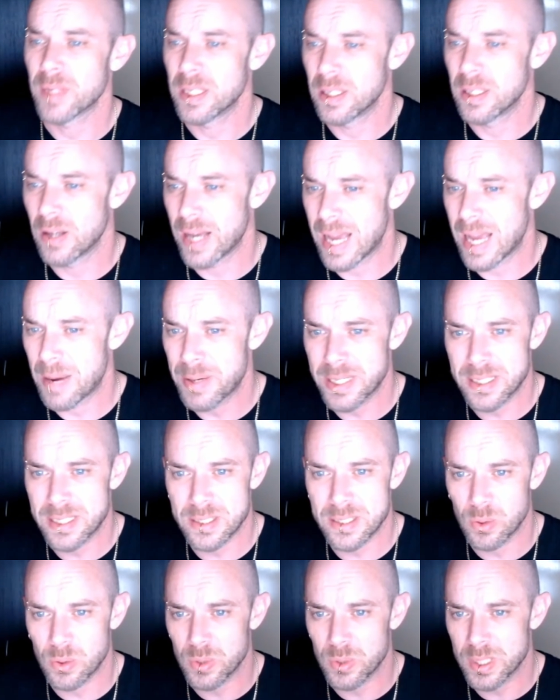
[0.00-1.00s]
like how it
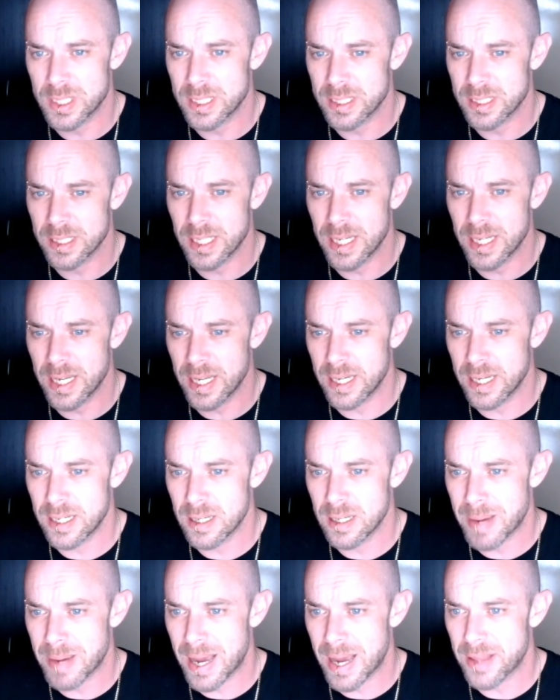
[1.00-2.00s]
talks in
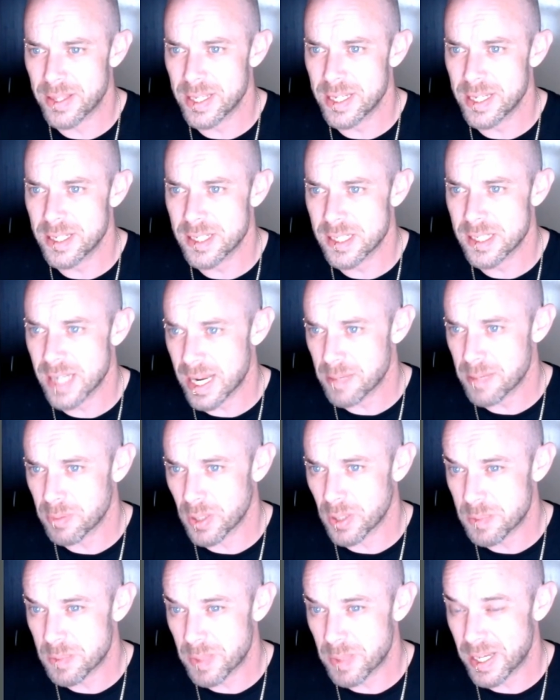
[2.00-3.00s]
about the
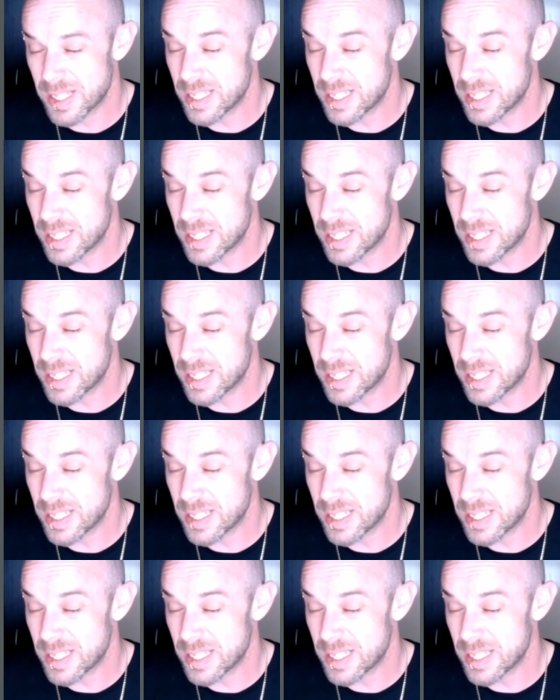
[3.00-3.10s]
Snakebites bit,